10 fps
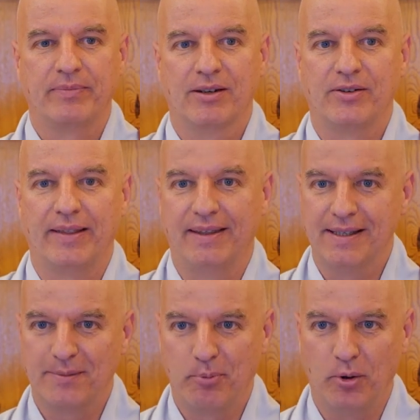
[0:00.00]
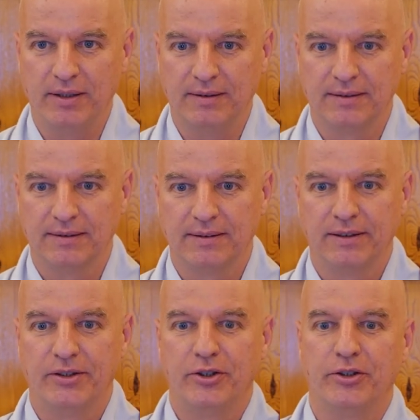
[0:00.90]
So at this point,
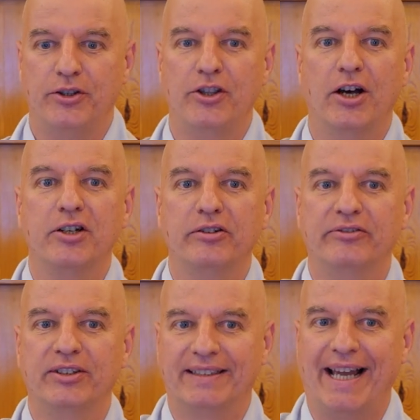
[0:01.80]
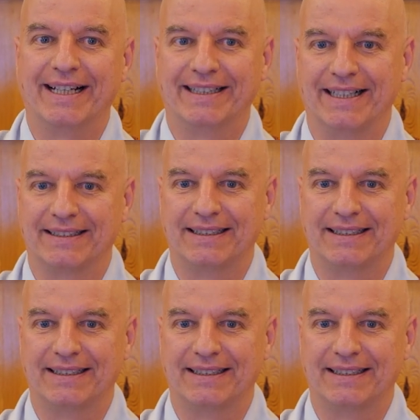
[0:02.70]
none of the tactics